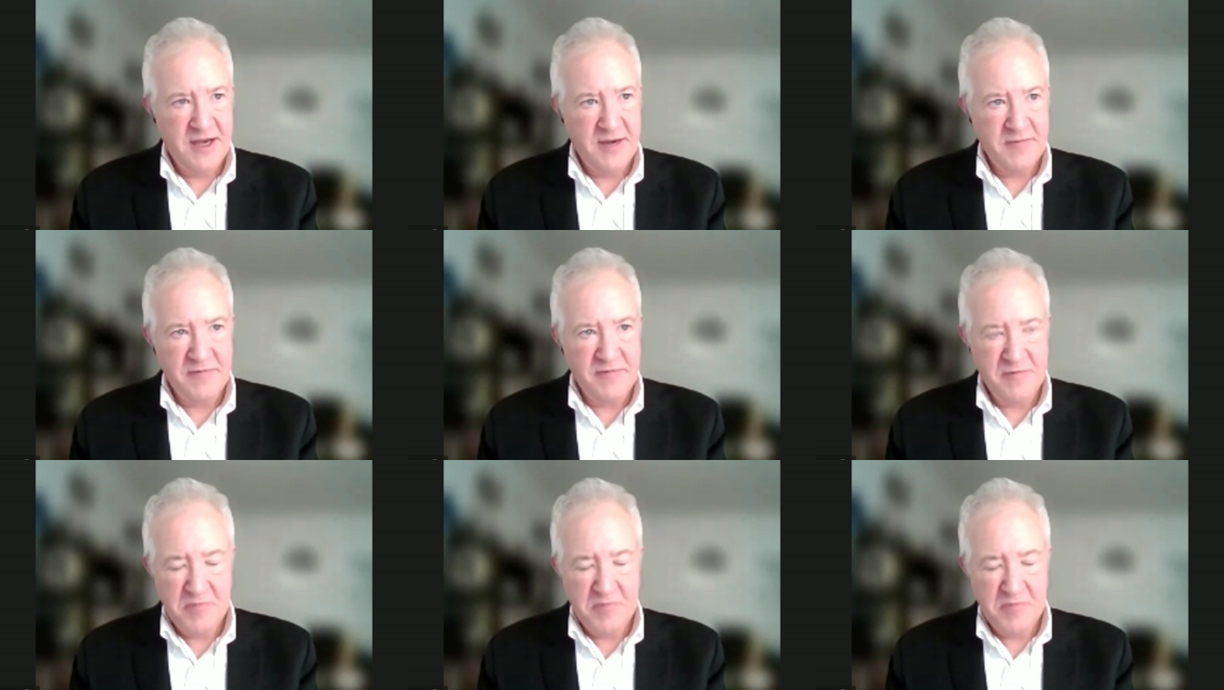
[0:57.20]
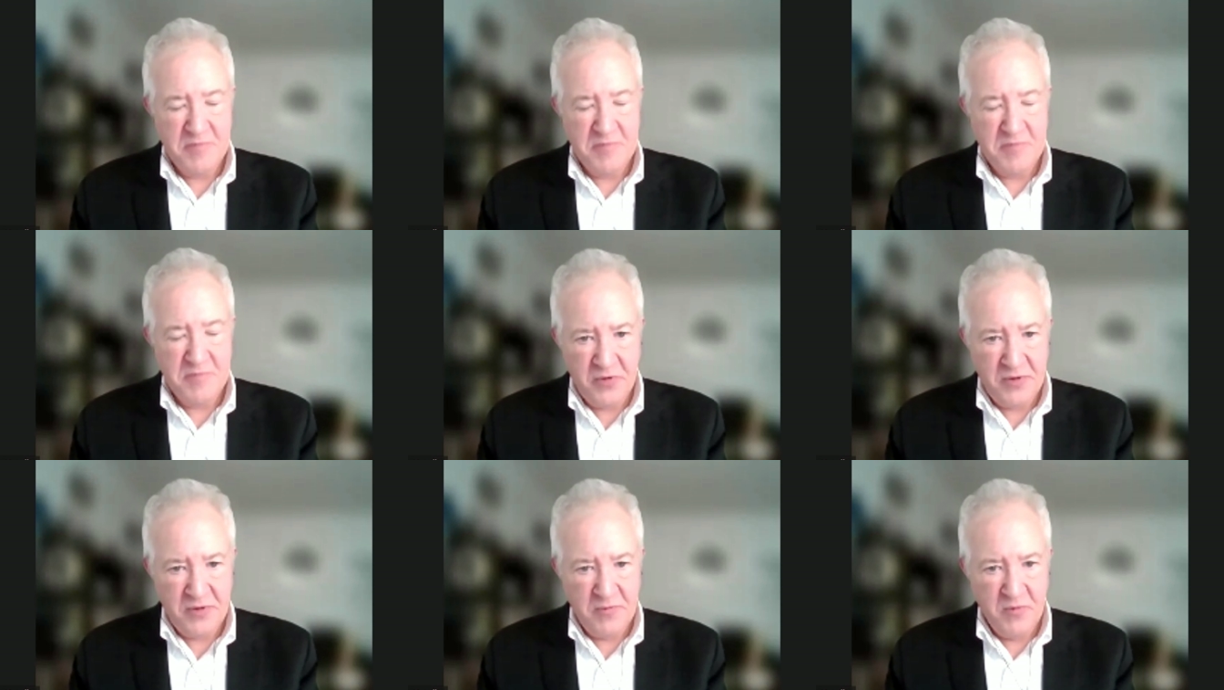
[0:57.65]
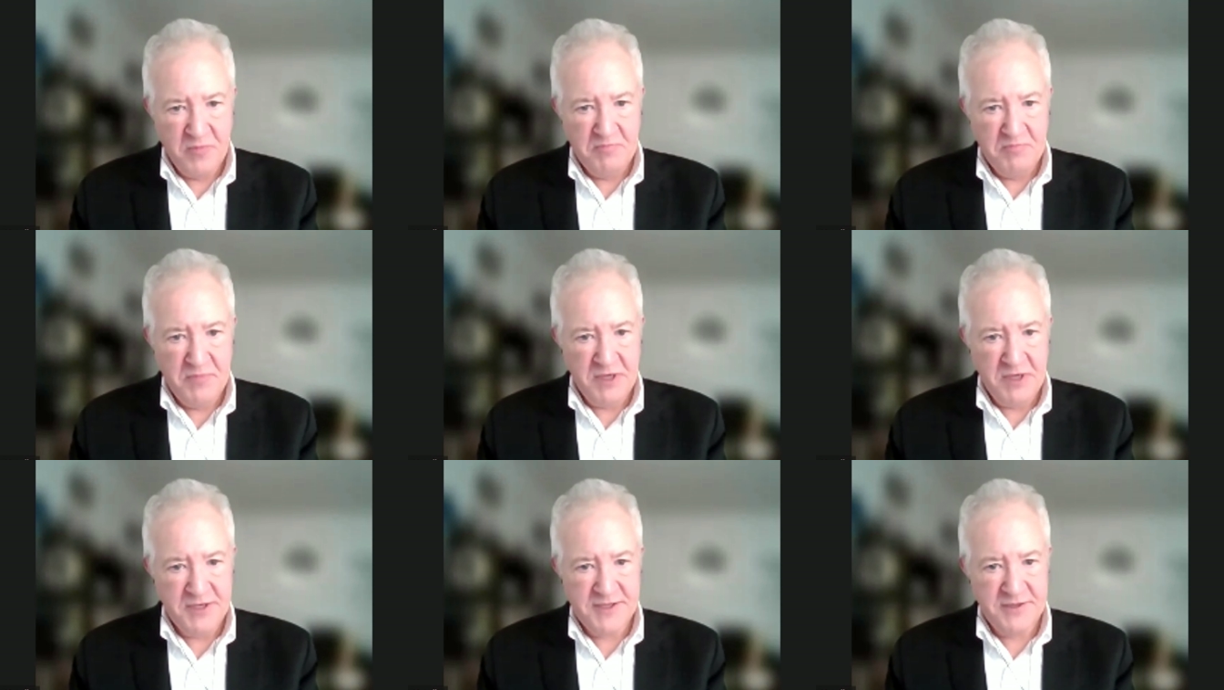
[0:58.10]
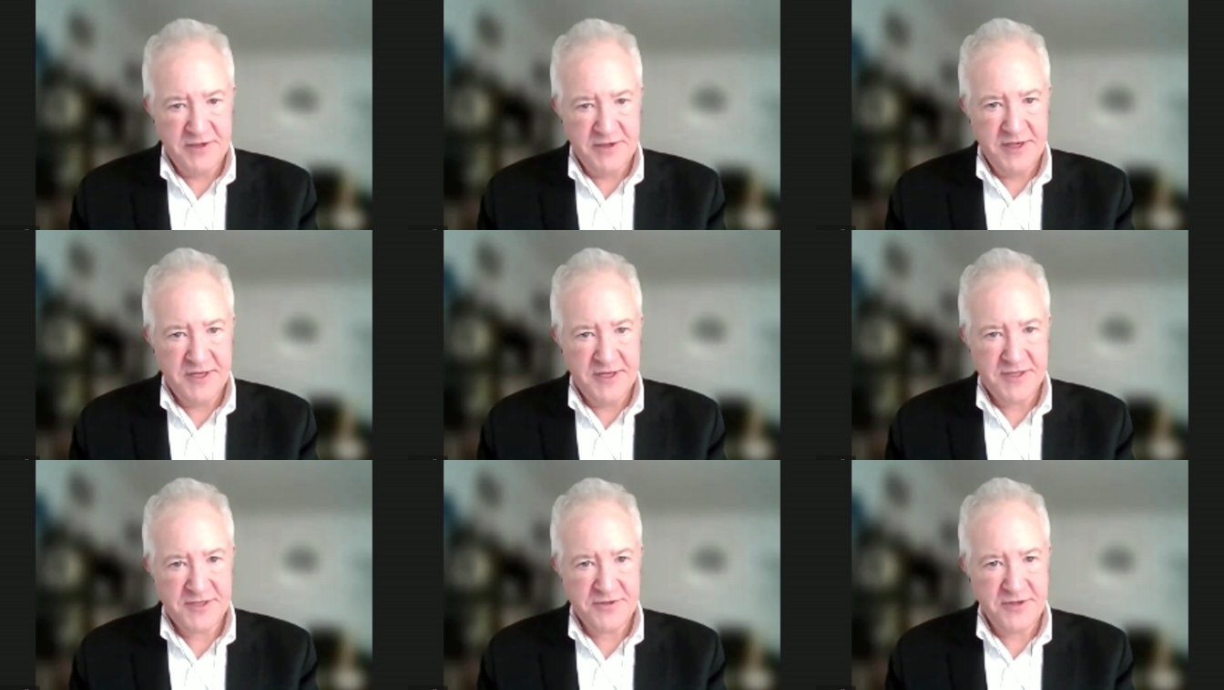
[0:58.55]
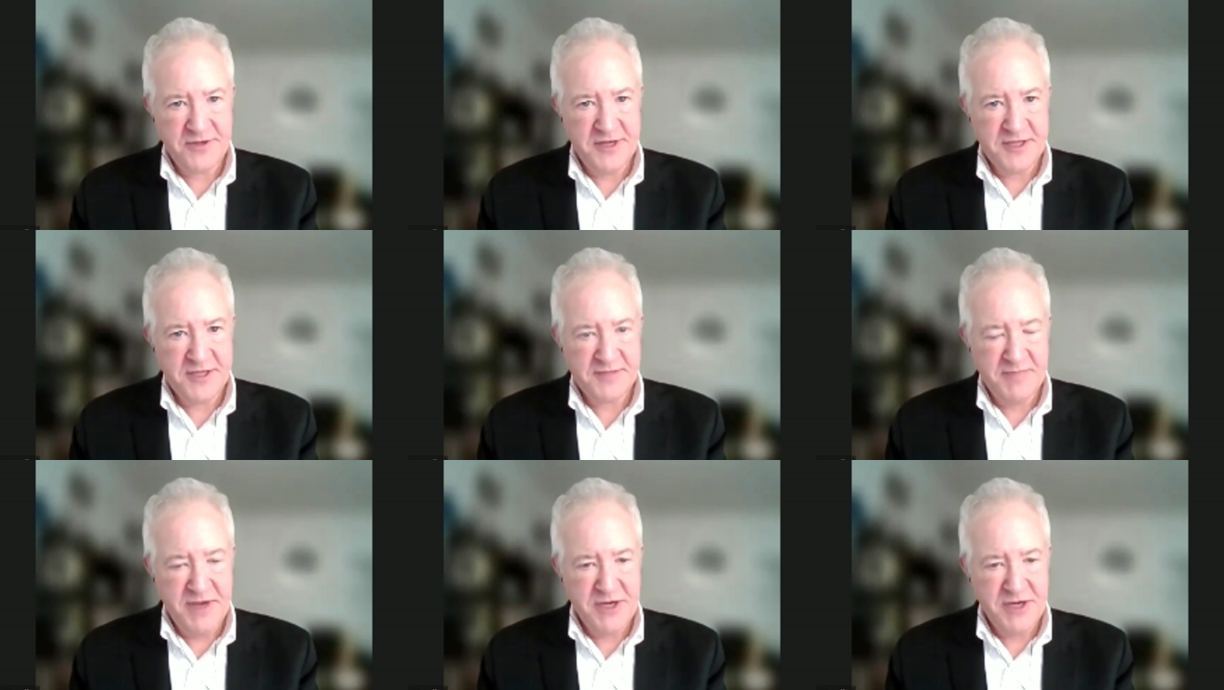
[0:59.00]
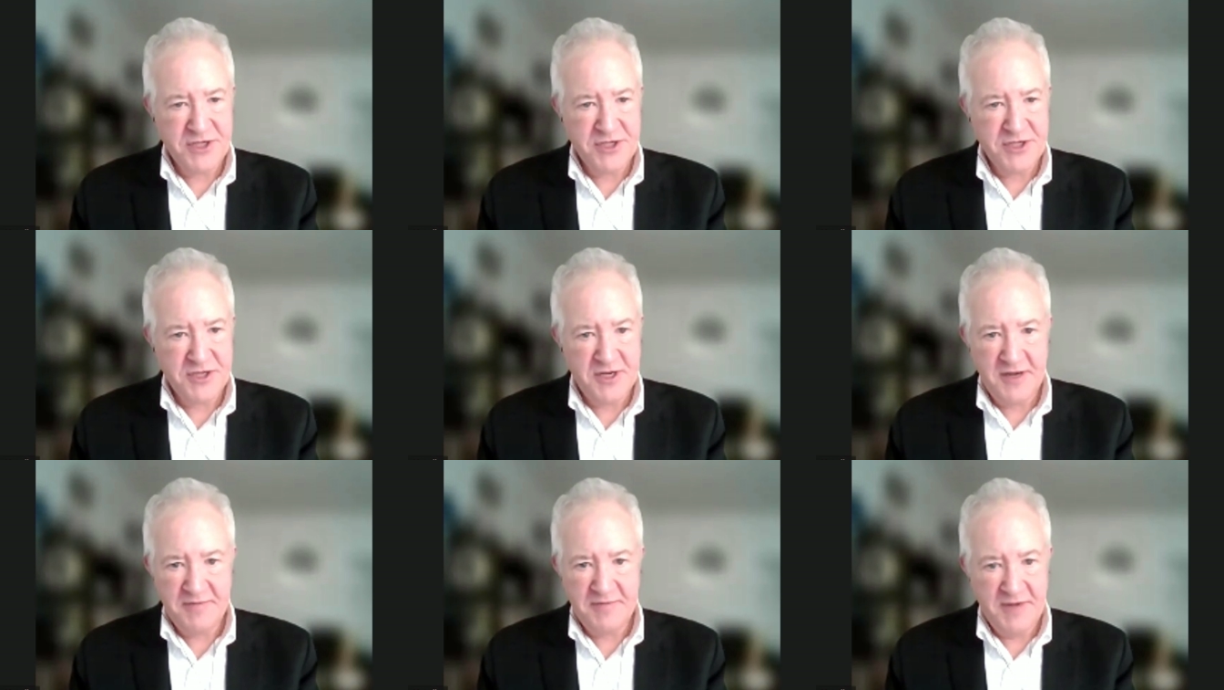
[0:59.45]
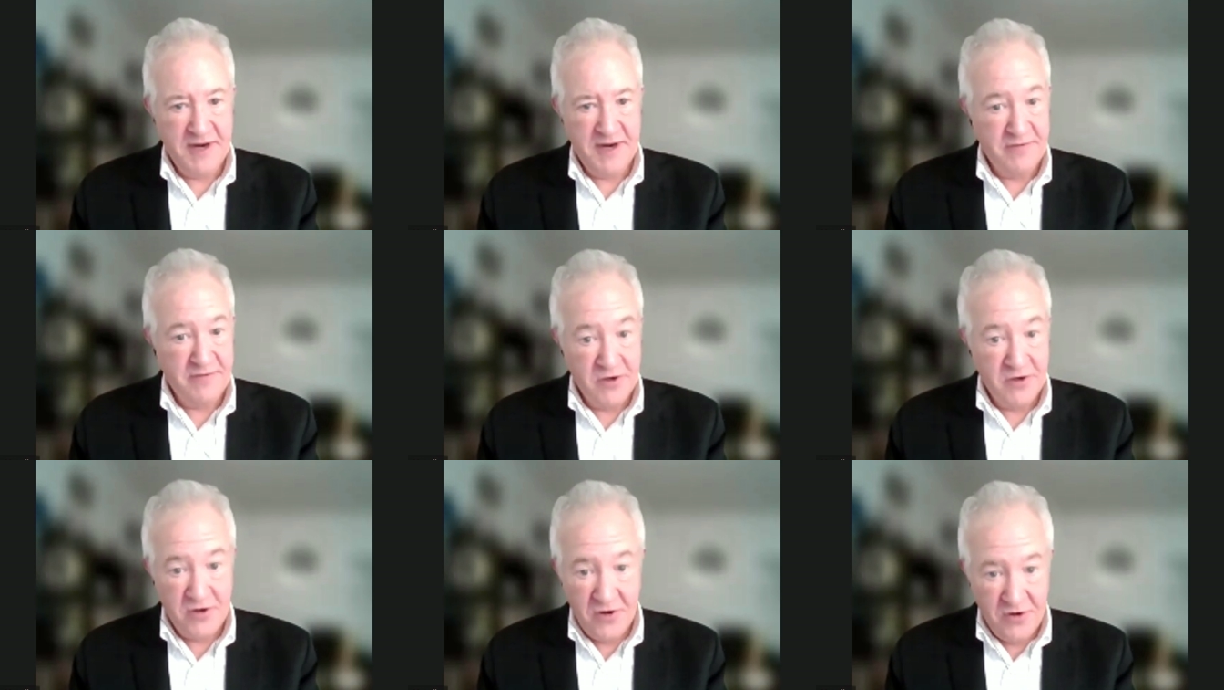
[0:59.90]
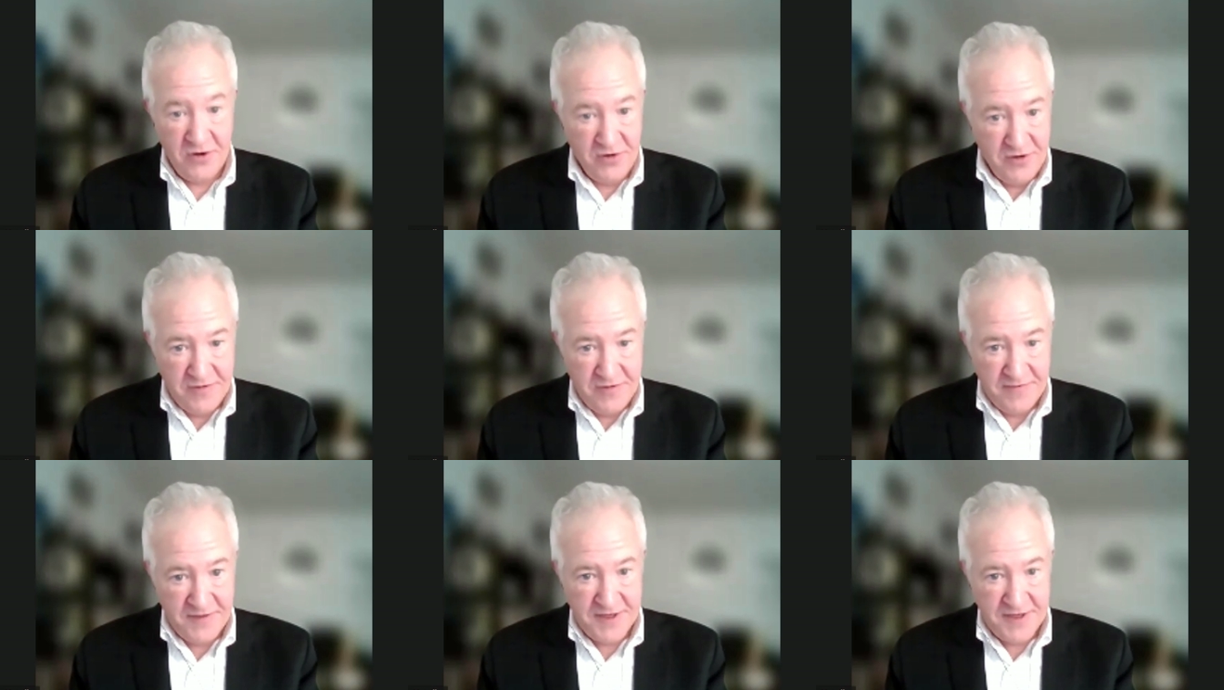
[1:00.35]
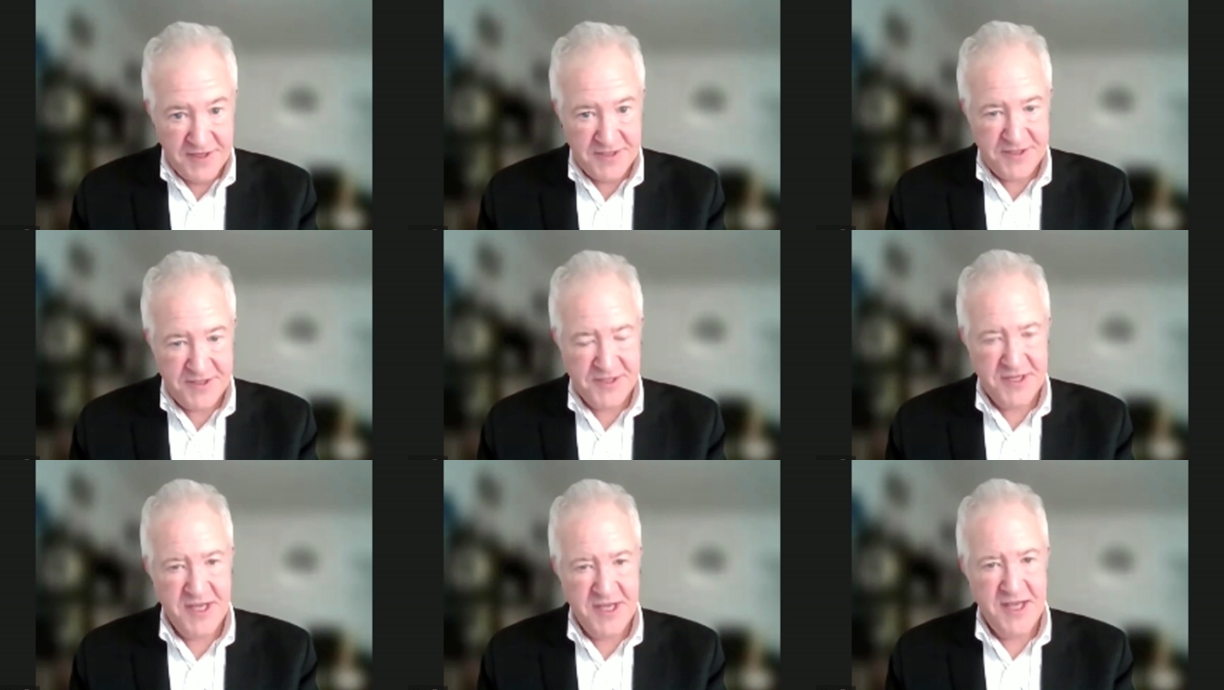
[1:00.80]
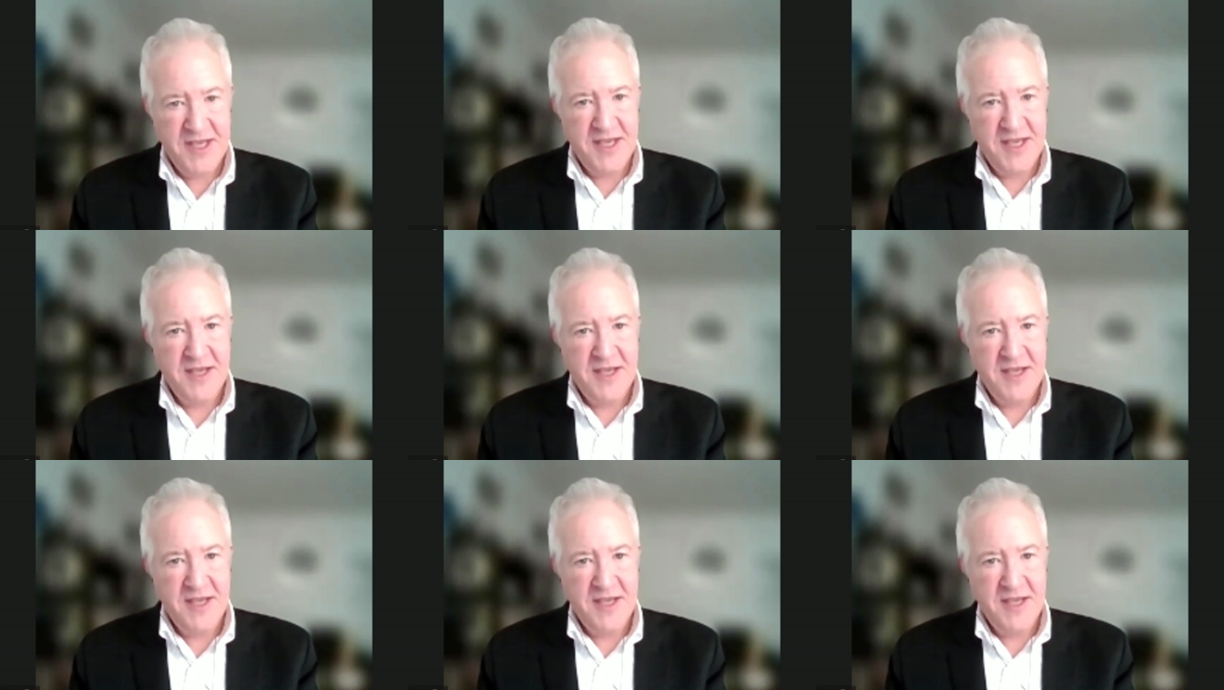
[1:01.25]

I'm familiar with military history, as mentioned. I've never heard of this.